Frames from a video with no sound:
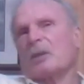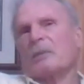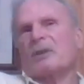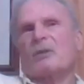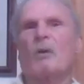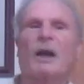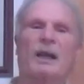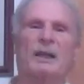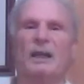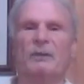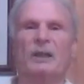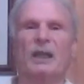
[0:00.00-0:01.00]
disturbance of
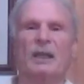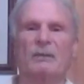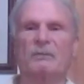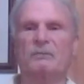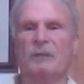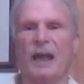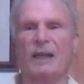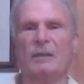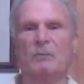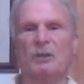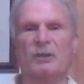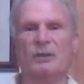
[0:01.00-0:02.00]
wildlife. A lot of
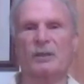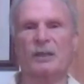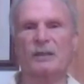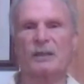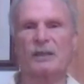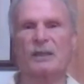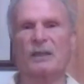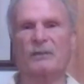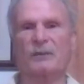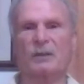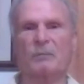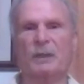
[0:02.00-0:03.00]
animals are
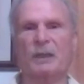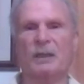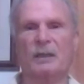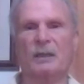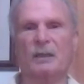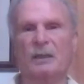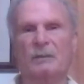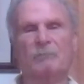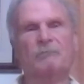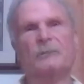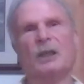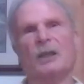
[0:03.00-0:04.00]
sensitive to being,
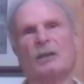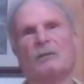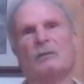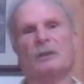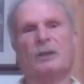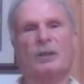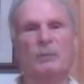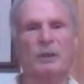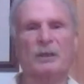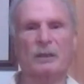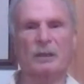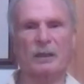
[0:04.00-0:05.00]

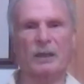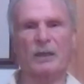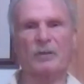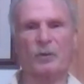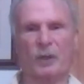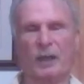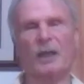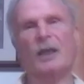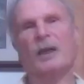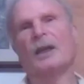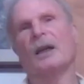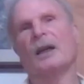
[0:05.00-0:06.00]
human entry.
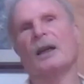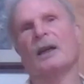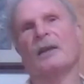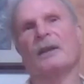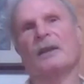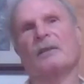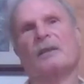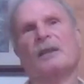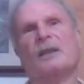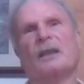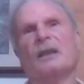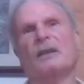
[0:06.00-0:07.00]
There
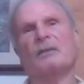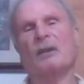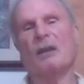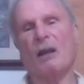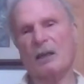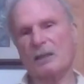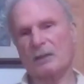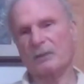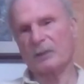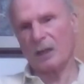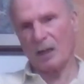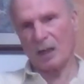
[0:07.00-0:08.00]
is the loss
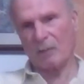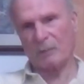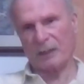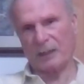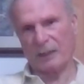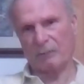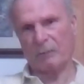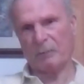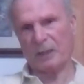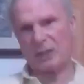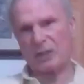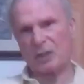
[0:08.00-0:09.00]
of carbon that
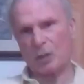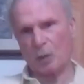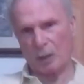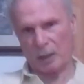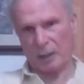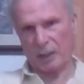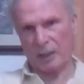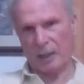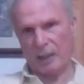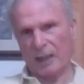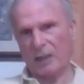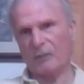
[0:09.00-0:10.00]
would be stored.
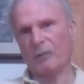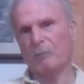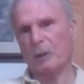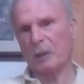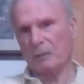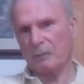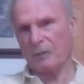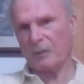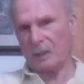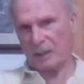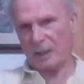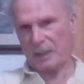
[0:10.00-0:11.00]
Even burnt
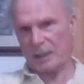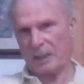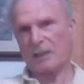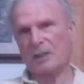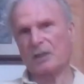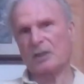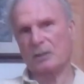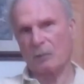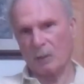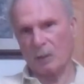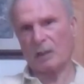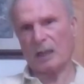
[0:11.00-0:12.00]
forests
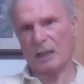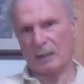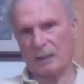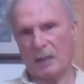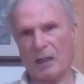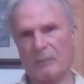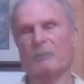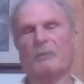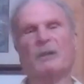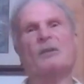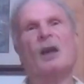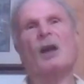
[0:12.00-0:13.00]
store a lot of
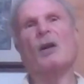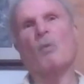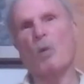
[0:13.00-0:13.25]
carbon because